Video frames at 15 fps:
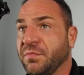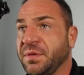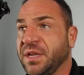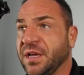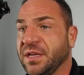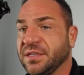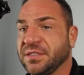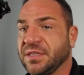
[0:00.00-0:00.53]

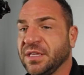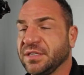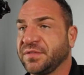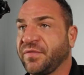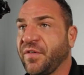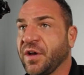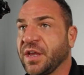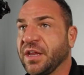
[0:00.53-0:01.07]
because this
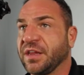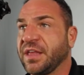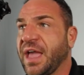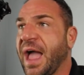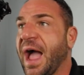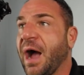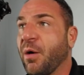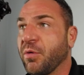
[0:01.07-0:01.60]
fucking
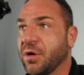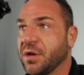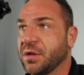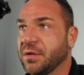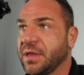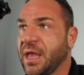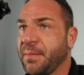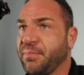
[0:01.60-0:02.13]
coward
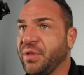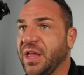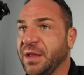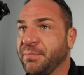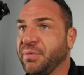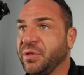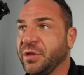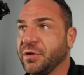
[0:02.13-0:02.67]
kept playing
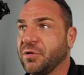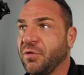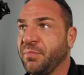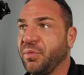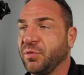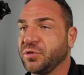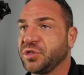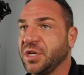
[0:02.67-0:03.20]
political
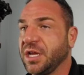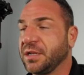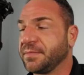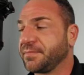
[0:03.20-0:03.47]
bullshit.